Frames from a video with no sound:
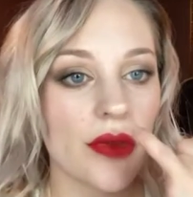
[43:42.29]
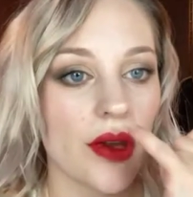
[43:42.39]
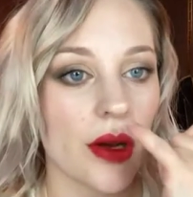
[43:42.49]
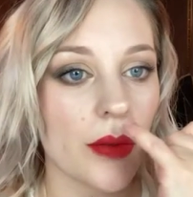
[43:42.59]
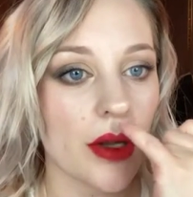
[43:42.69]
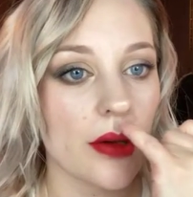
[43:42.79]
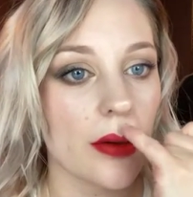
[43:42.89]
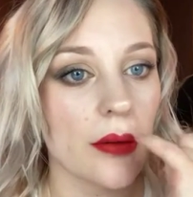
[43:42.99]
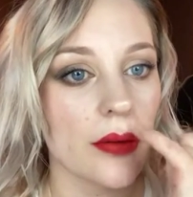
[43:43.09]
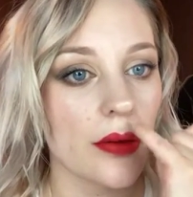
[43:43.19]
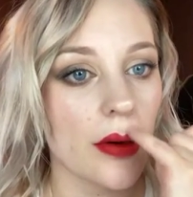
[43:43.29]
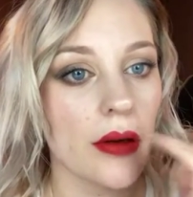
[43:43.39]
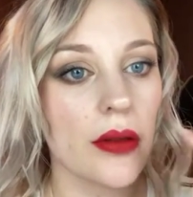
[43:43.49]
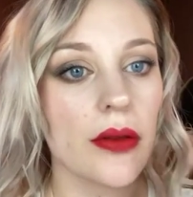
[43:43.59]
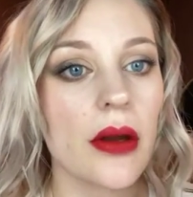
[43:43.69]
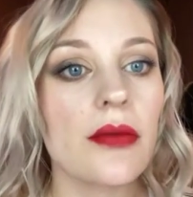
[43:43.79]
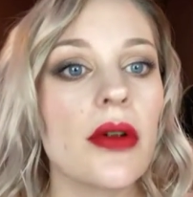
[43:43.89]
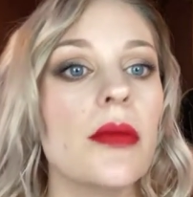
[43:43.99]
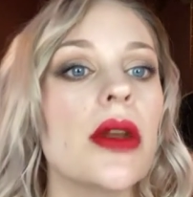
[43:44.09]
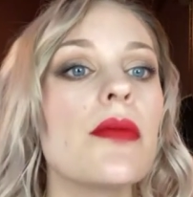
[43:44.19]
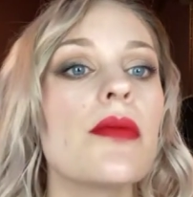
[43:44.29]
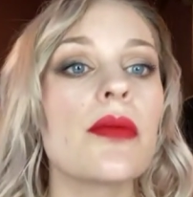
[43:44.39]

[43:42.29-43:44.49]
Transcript: Sorry, my contact was drying out there for a minute.